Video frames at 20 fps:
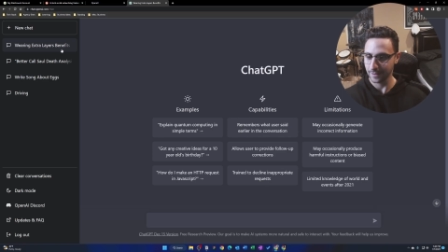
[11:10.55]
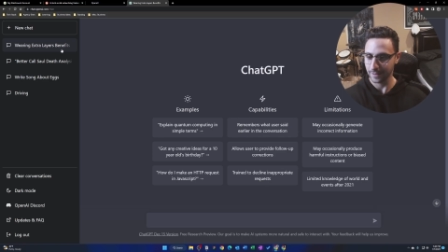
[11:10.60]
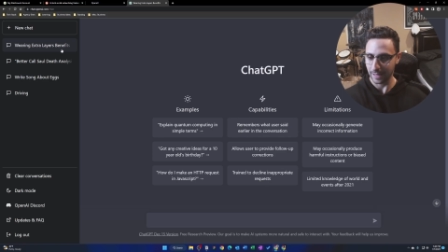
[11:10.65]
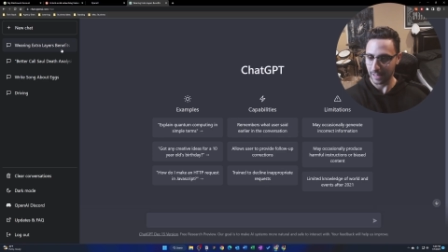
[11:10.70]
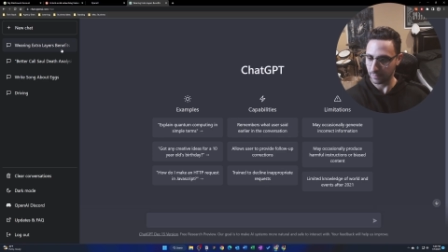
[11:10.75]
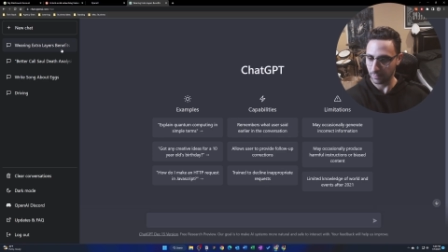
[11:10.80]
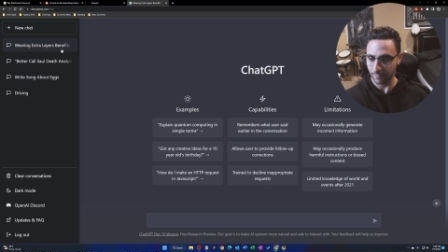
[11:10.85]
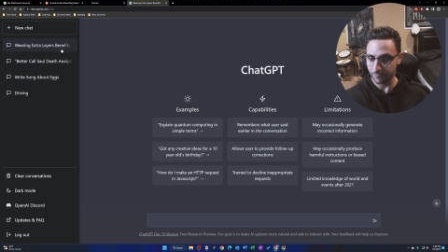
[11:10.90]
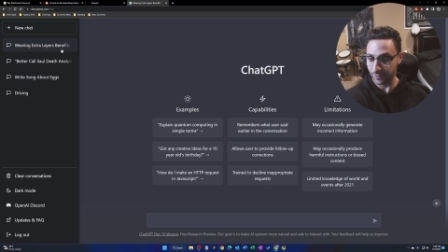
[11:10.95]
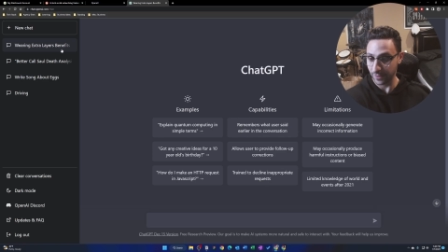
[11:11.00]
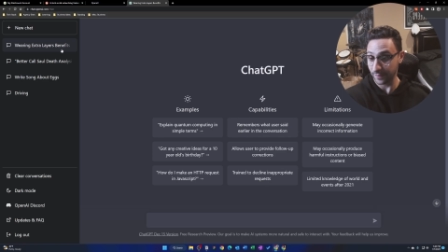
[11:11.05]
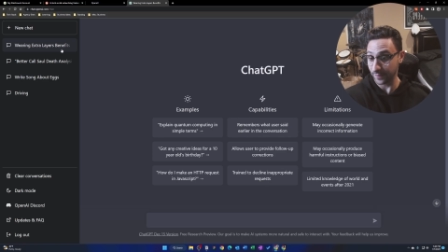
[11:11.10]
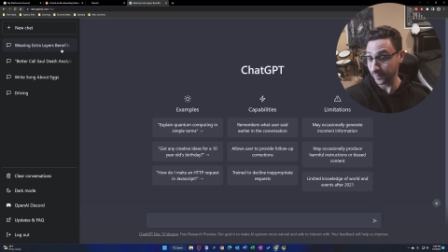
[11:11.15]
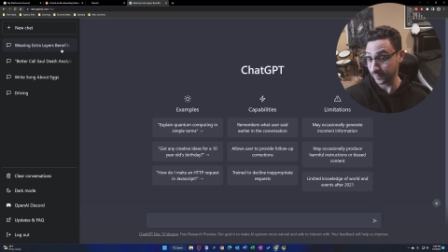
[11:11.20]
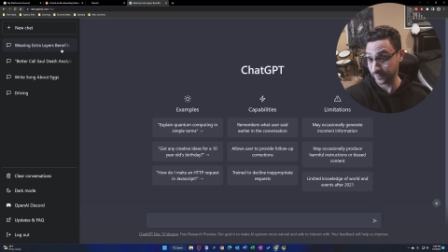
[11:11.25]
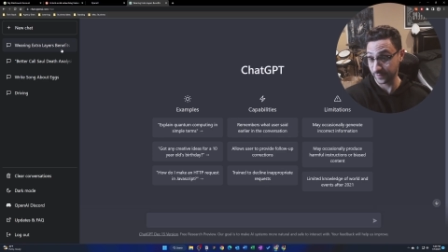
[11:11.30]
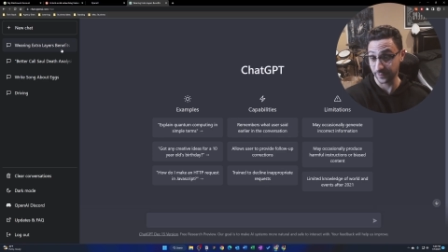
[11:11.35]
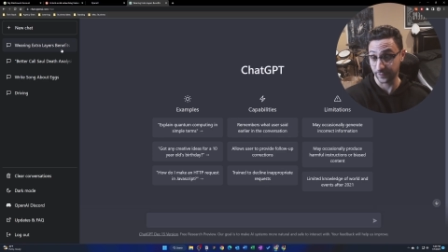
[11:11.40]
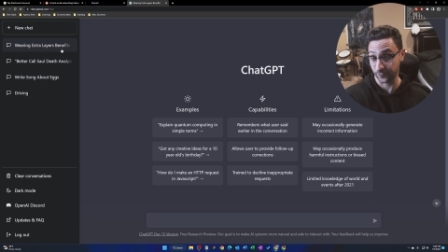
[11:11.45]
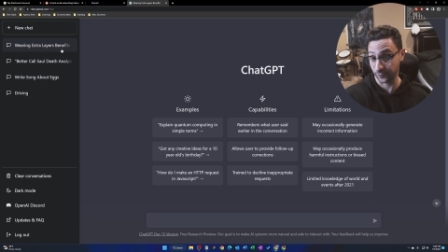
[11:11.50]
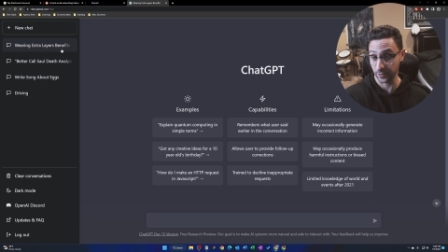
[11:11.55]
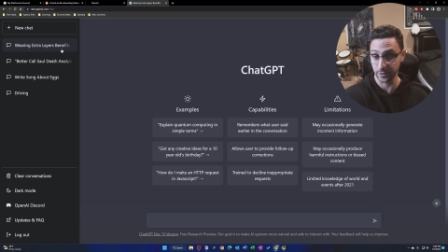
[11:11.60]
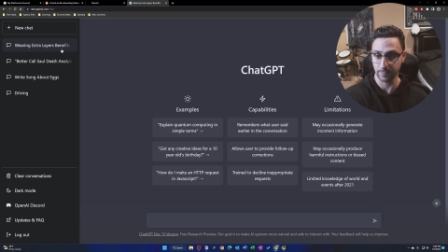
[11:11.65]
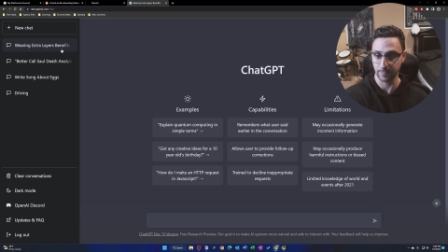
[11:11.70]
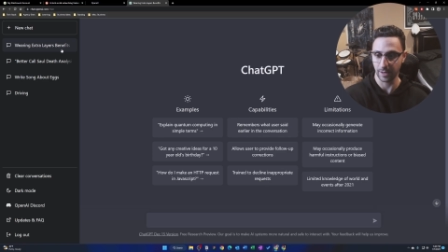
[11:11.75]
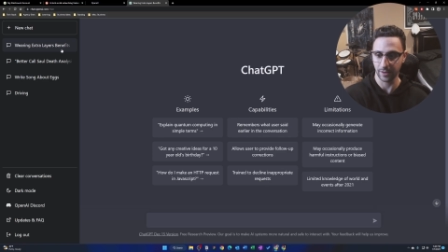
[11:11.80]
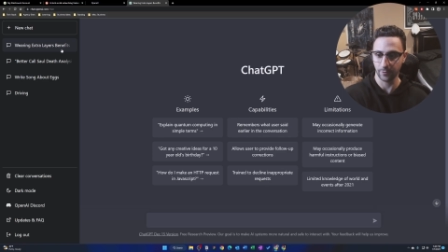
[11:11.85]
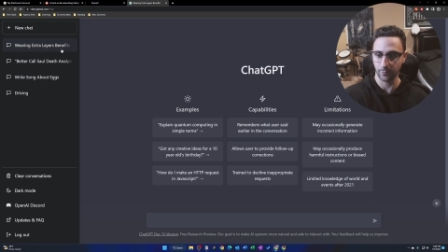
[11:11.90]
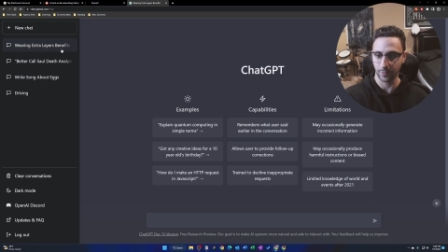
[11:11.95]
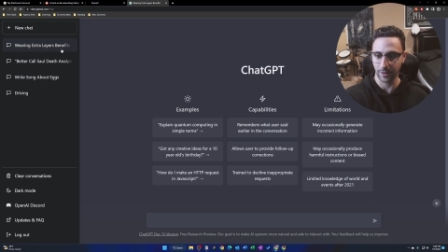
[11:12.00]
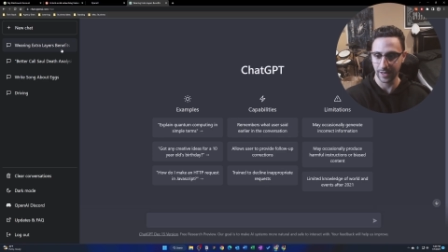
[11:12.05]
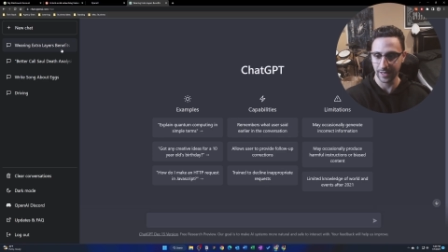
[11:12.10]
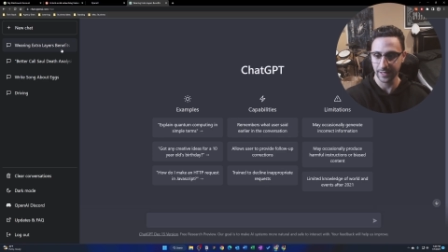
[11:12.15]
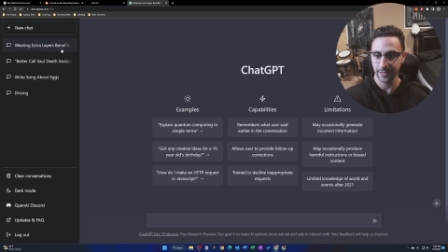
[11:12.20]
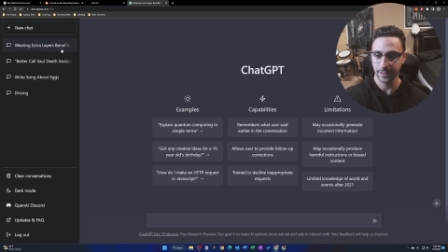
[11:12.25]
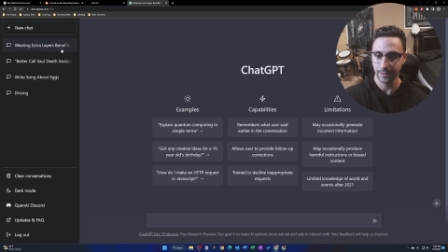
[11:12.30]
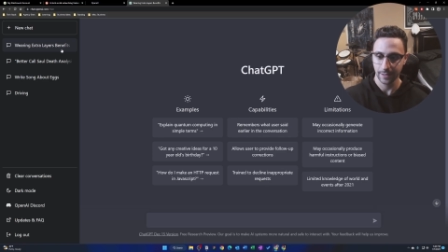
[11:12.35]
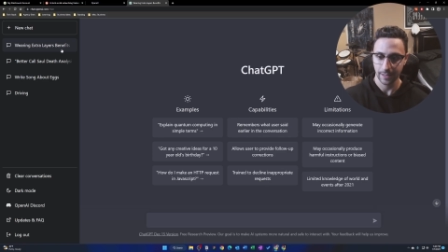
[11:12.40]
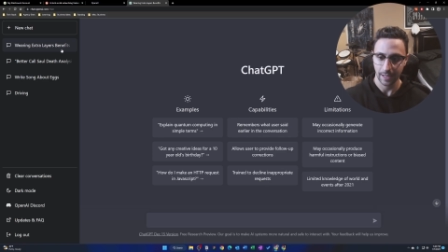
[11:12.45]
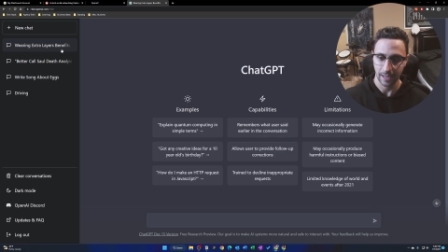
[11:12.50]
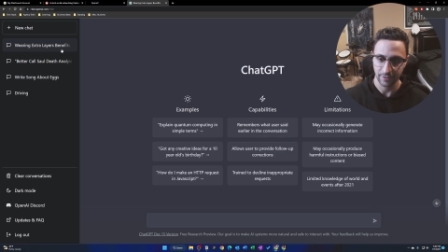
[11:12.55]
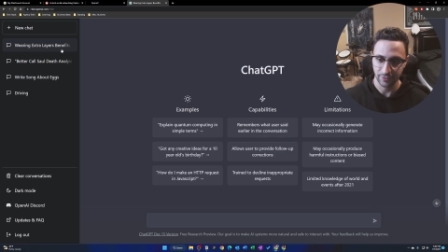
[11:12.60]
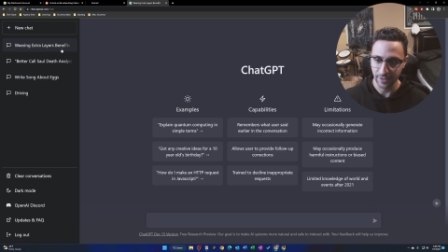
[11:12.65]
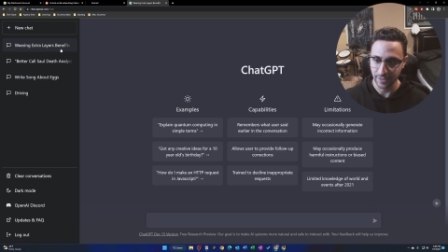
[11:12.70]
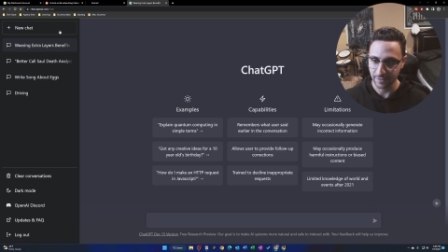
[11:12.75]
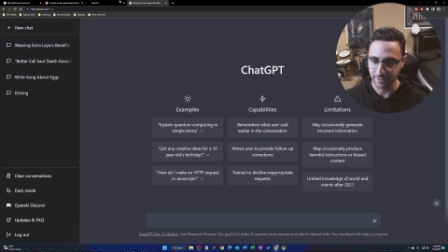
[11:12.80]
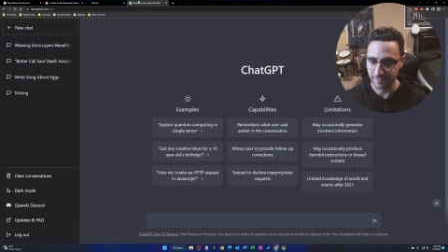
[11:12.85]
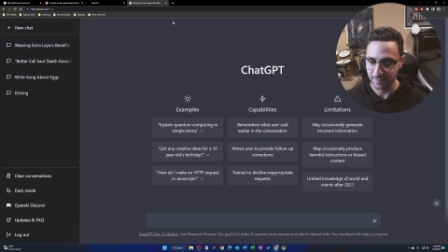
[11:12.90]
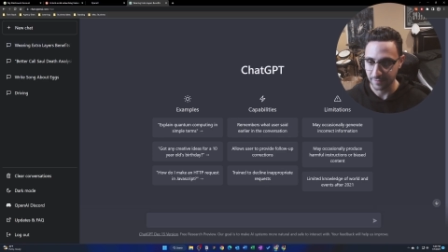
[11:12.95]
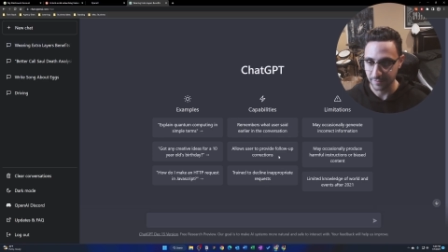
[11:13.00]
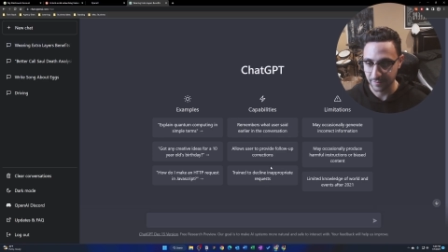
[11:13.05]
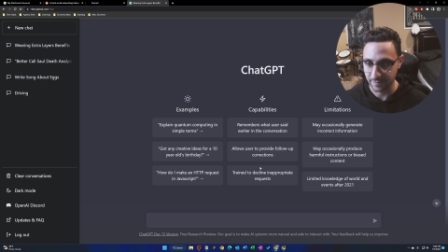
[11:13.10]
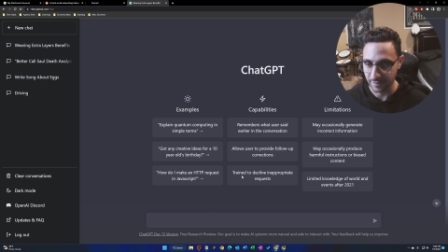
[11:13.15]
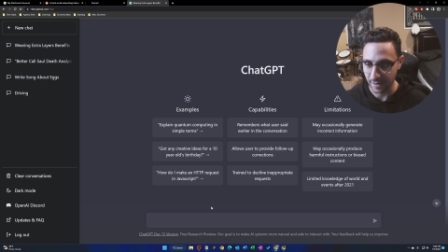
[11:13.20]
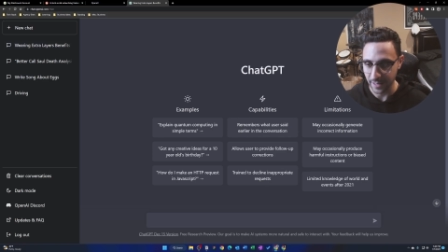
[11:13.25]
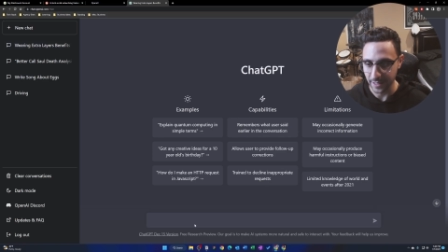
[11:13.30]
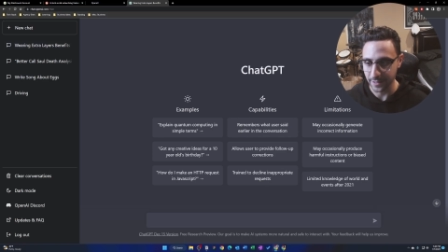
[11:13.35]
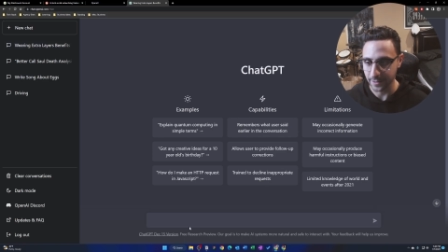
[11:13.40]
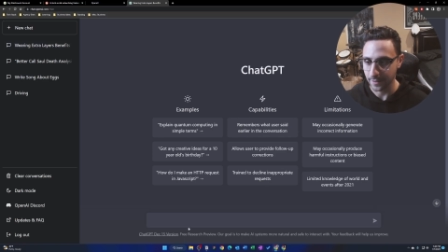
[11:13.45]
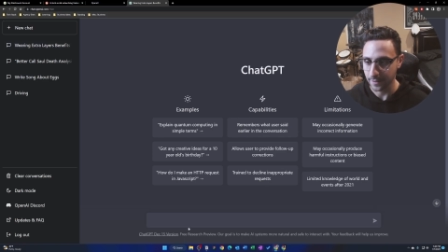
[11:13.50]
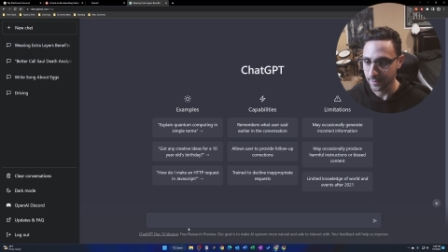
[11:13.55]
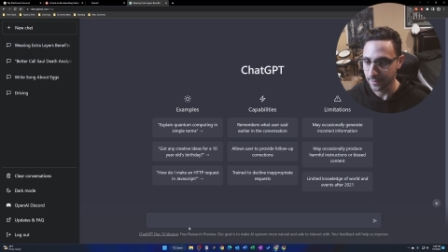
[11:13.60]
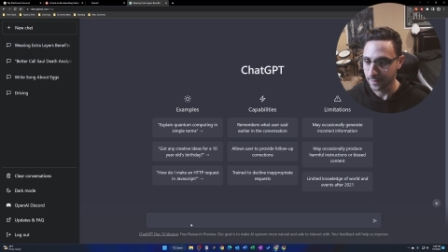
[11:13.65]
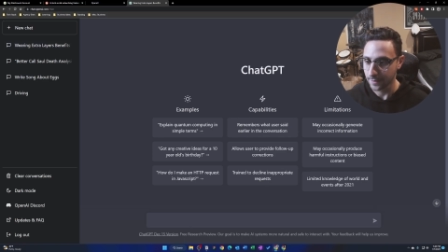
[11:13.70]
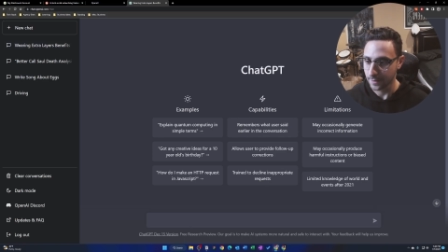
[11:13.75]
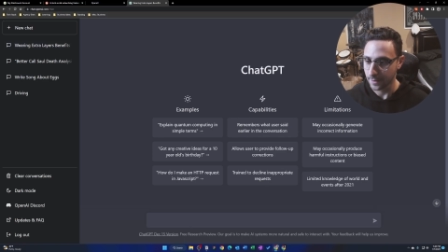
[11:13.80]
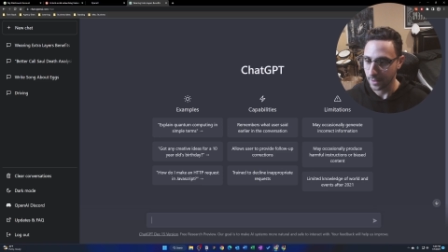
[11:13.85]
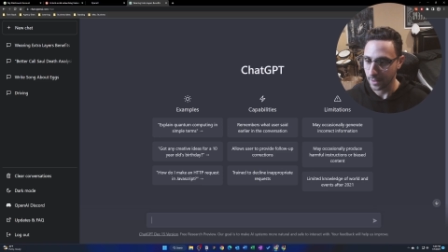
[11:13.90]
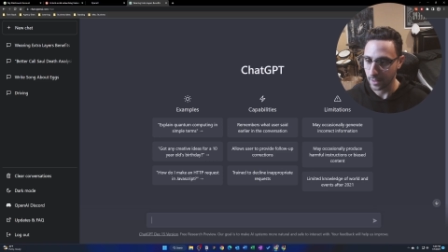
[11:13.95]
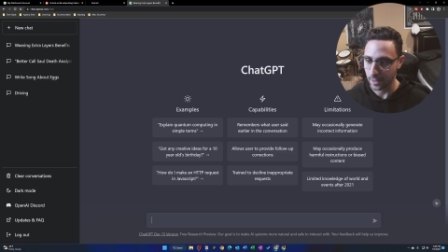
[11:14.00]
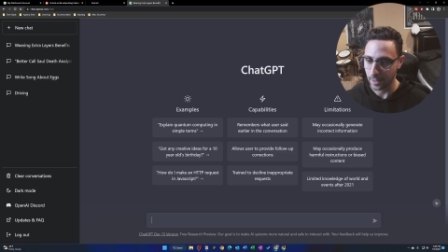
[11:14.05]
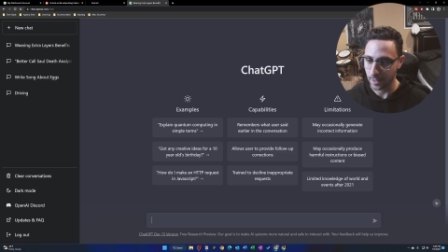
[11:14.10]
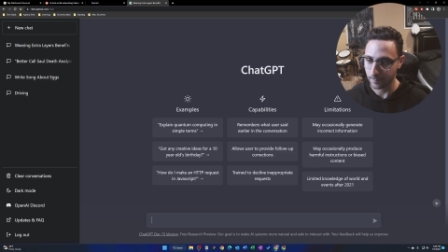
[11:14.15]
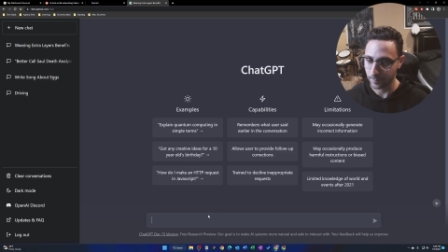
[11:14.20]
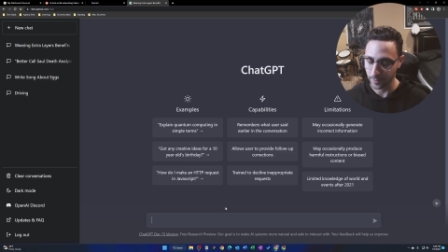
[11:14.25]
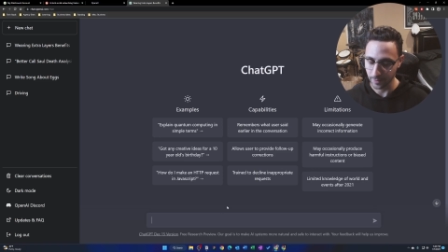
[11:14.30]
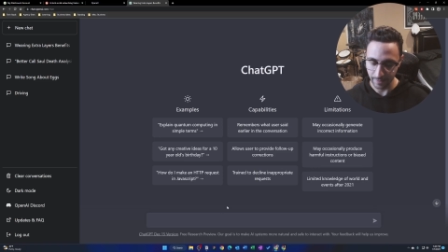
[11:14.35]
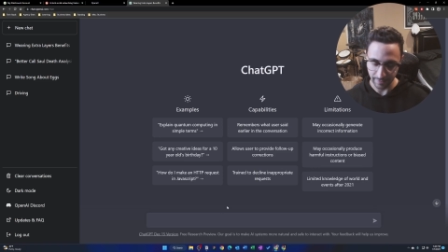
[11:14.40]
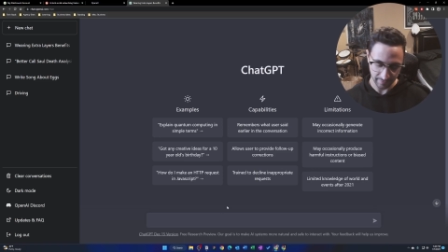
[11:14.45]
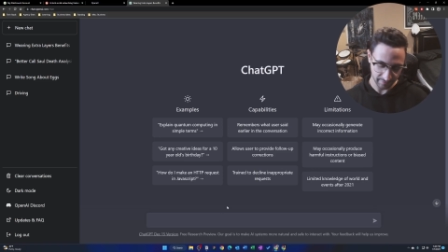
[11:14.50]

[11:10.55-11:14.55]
I love that this is free, by the way. I think it's insane. But let's